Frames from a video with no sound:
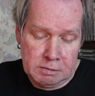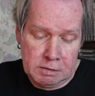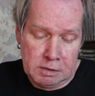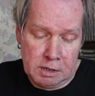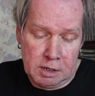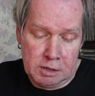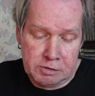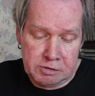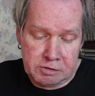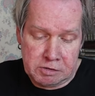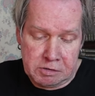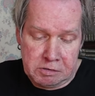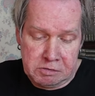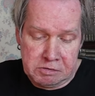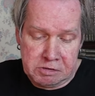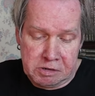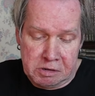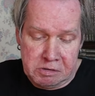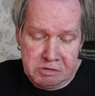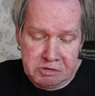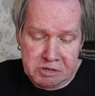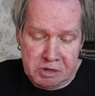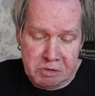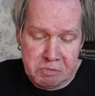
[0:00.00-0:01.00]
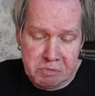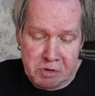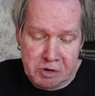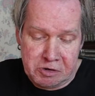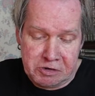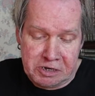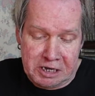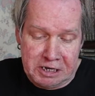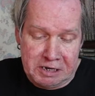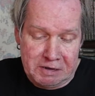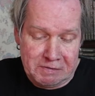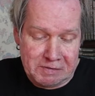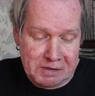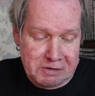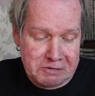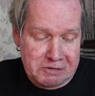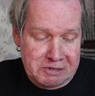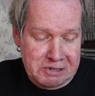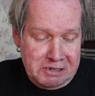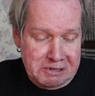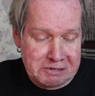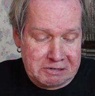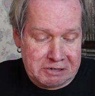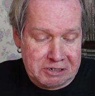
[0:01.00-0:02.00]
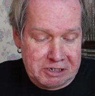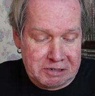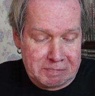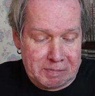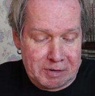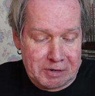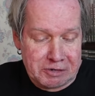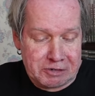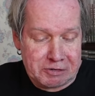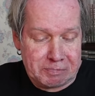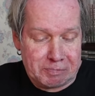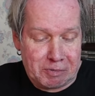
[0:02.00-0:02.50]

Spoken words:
Don't want any of those nasty spirits